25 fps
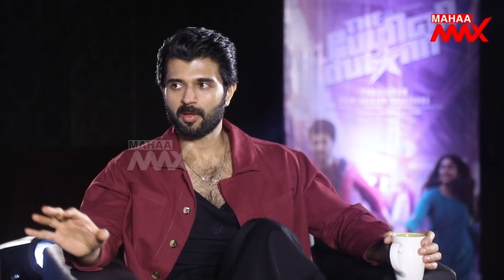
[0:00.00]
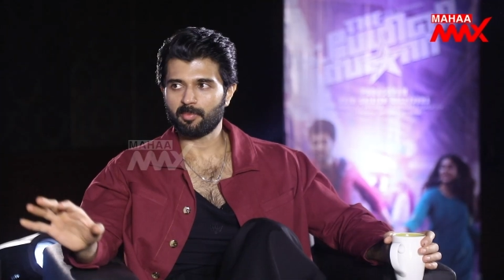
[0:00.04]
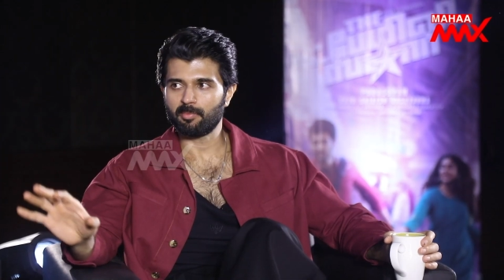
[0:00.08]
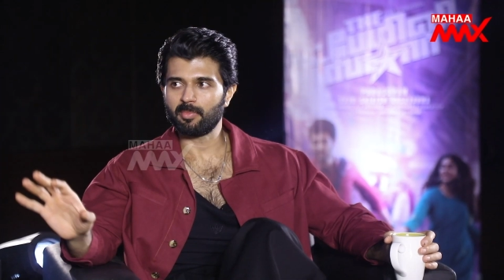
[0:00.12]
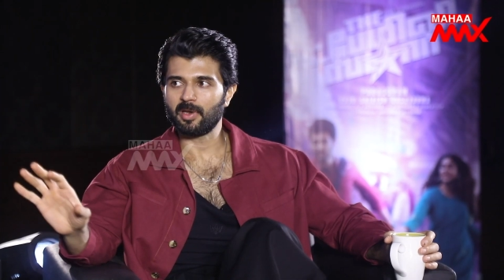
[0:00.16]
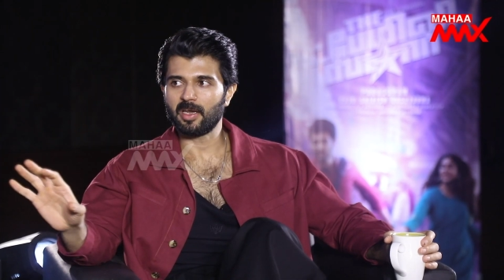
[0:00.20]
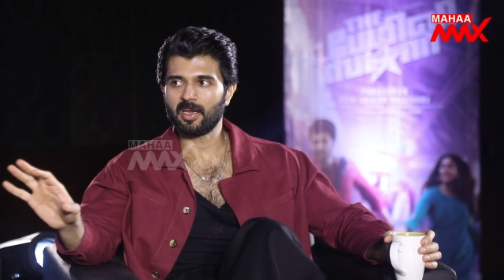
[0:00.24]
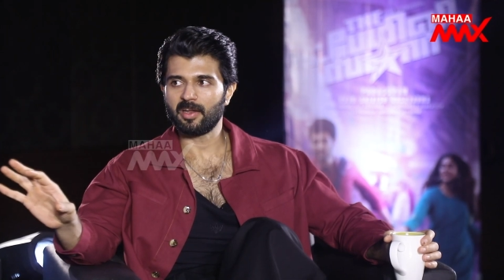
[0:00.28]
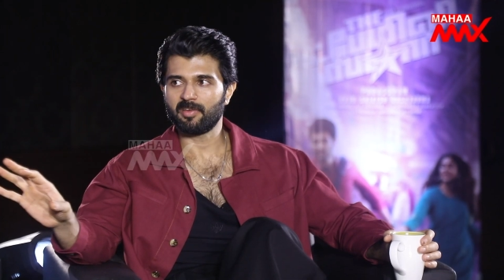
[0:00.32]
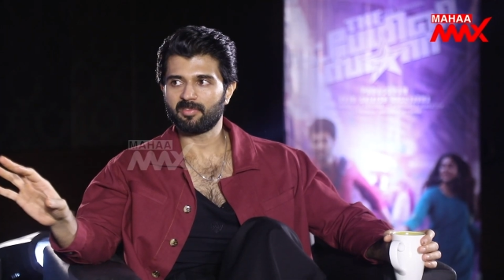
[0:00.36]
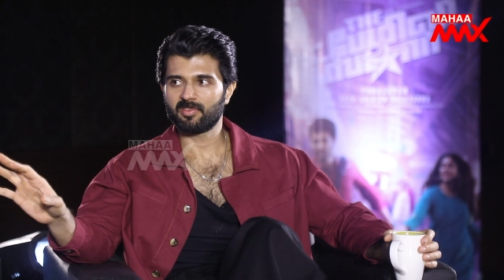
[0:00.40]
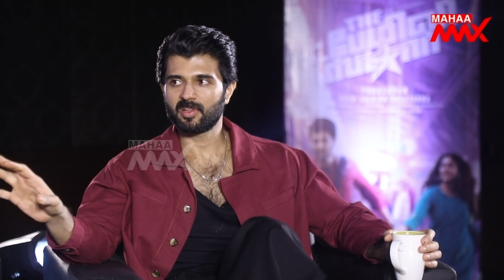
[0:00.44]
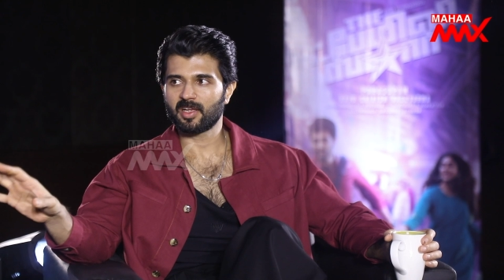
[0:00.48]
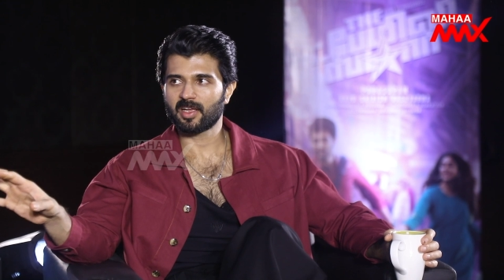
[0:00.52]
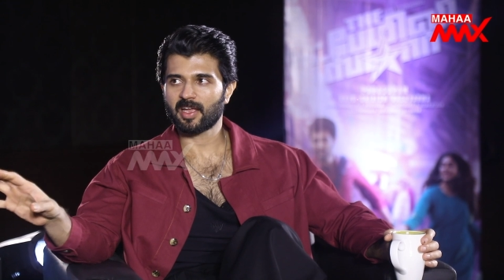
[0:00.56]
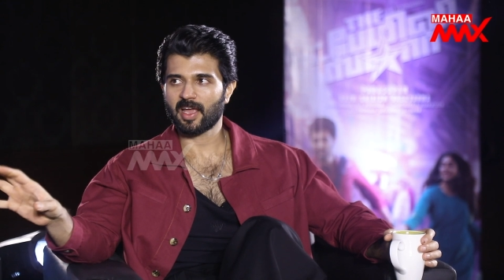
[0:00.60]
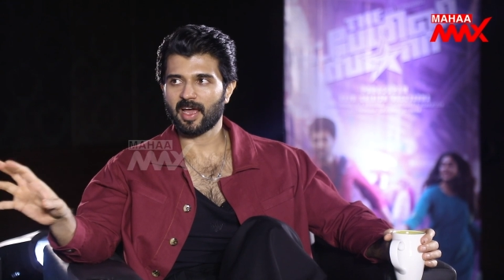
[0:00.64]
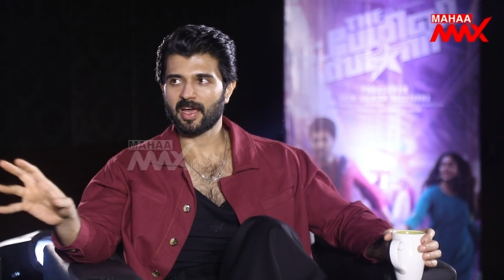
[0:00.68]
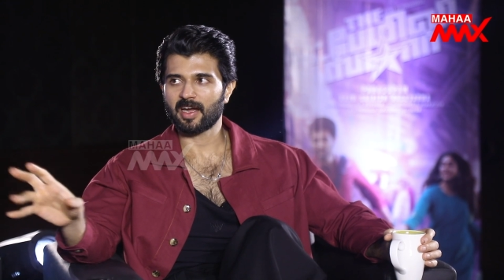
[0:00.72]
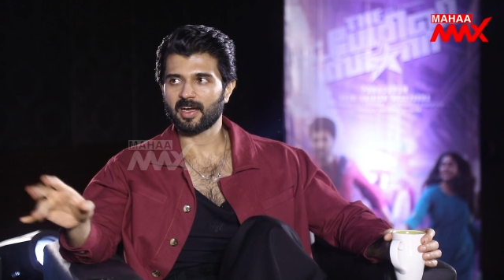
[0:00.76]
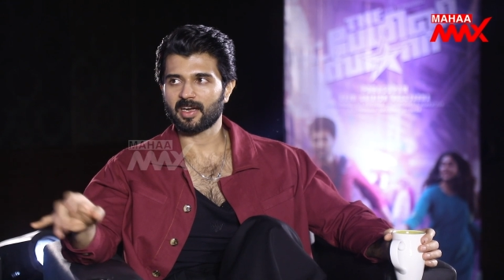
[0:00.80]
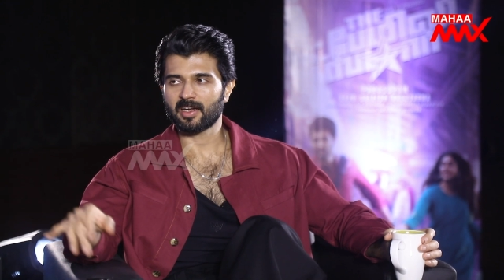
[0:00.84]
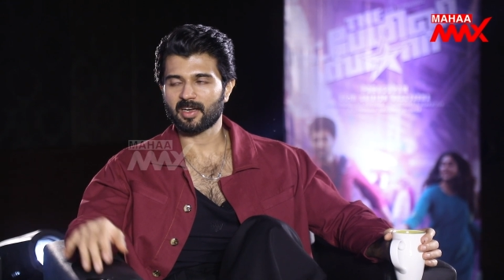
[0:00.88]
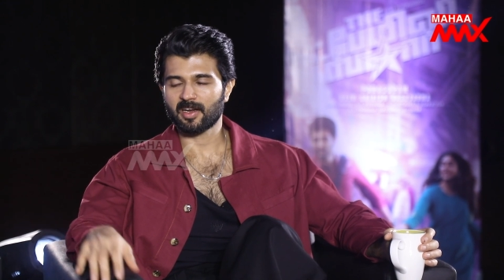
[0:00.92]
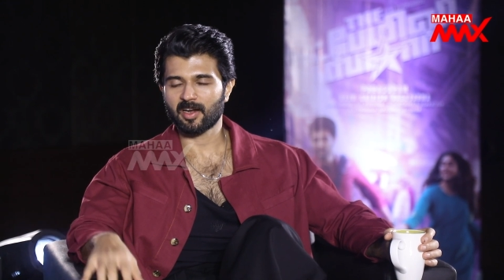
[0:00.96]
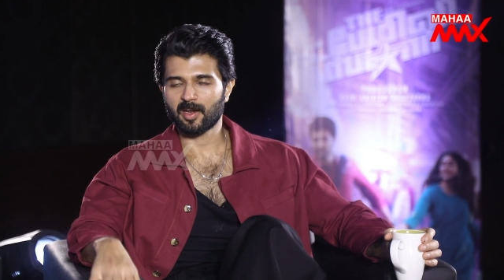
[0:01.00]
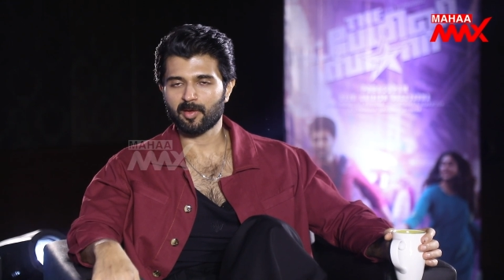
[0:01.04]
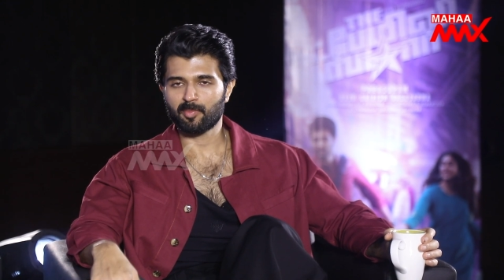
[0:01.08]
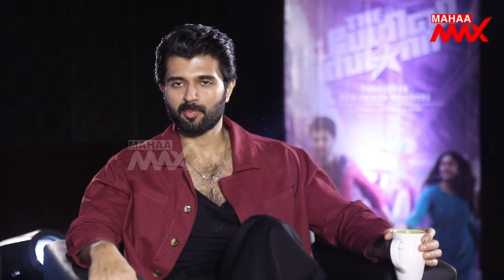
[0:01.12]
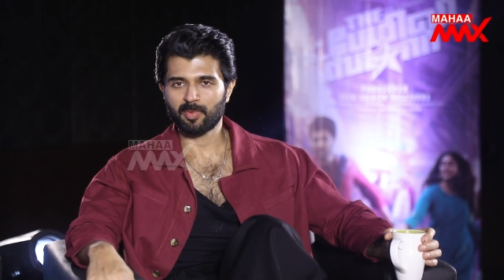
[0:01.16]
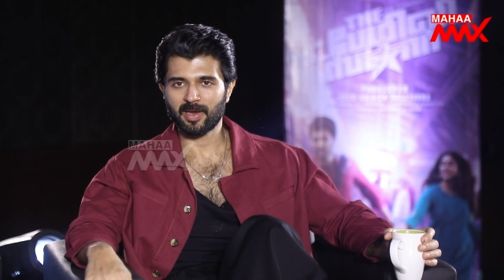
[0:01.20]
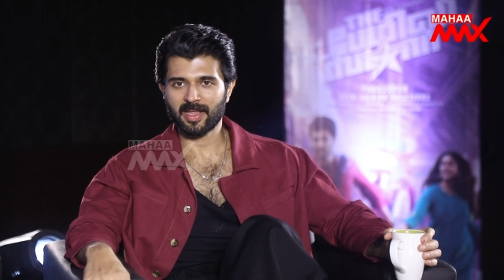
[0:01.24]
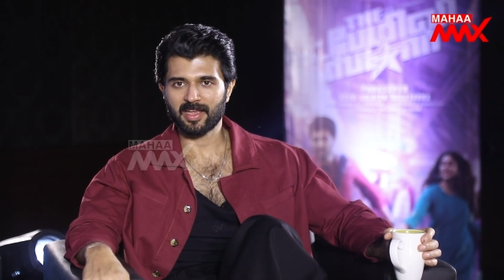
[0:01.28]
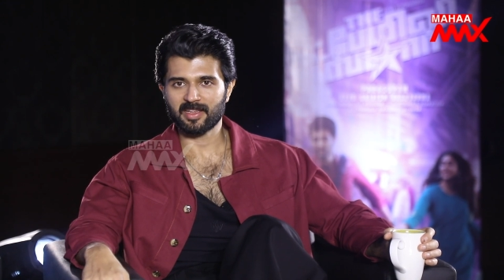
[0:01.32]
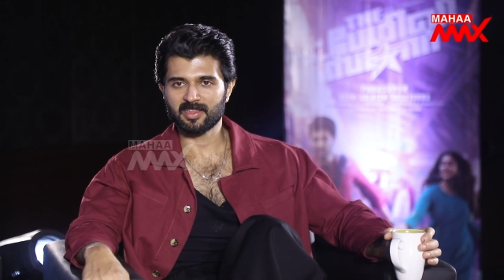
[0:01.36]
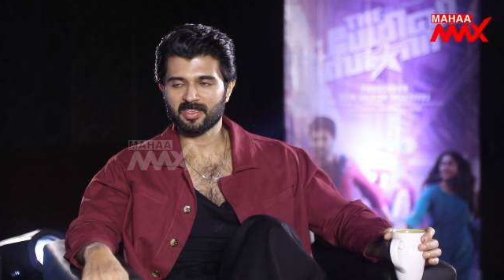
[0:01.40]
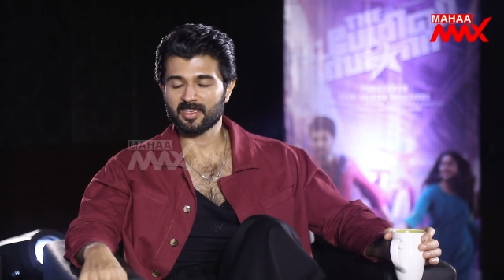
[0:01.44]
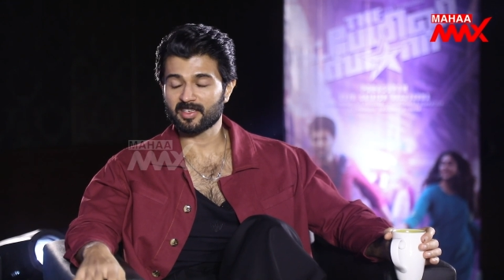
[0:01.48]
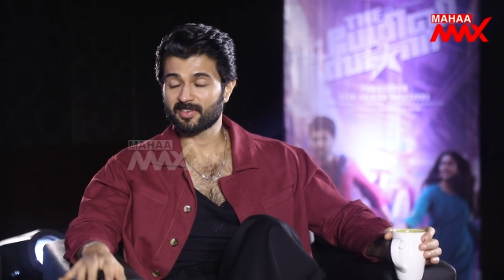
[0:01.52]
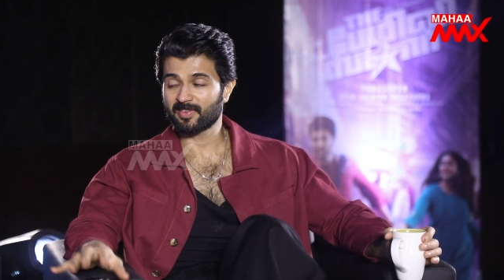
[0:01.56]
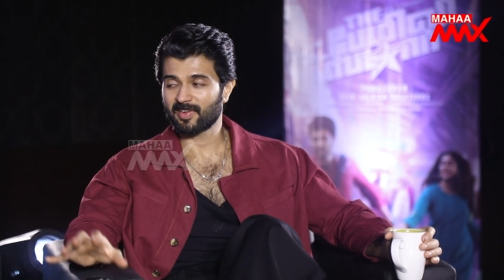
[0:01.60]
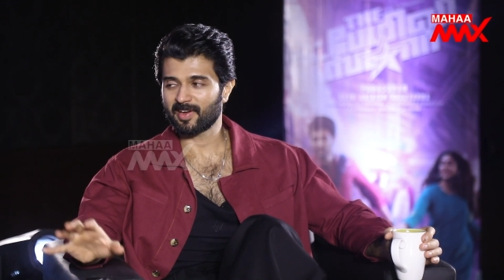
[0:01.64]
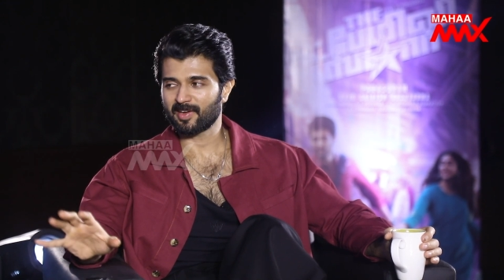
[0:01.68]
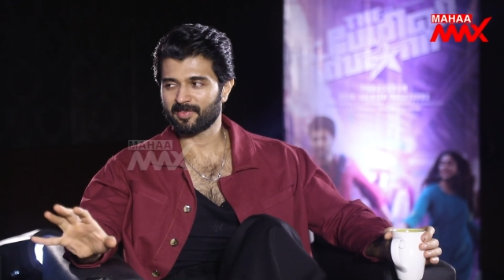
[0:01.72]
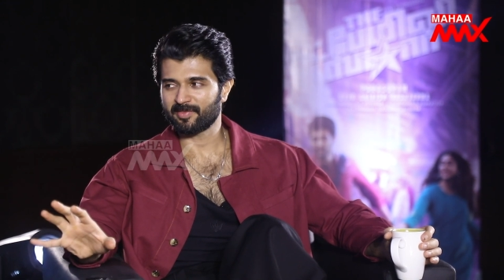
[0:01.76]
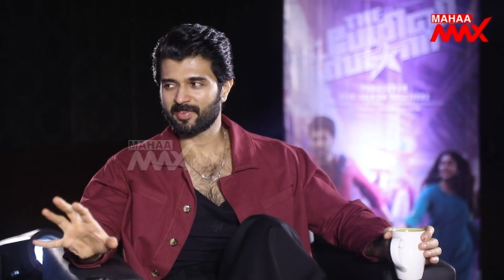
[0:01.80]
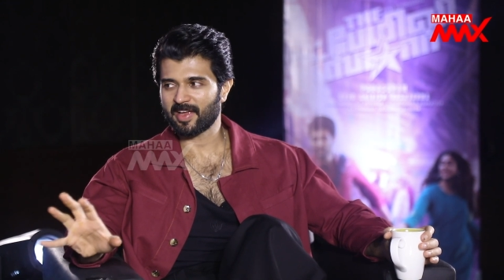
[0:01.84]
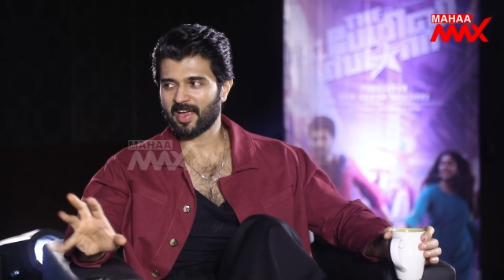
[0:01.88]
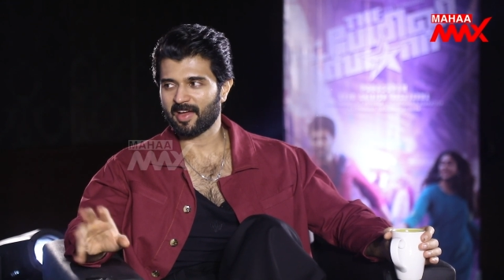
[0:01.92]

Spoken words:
I believe the character I play in this film,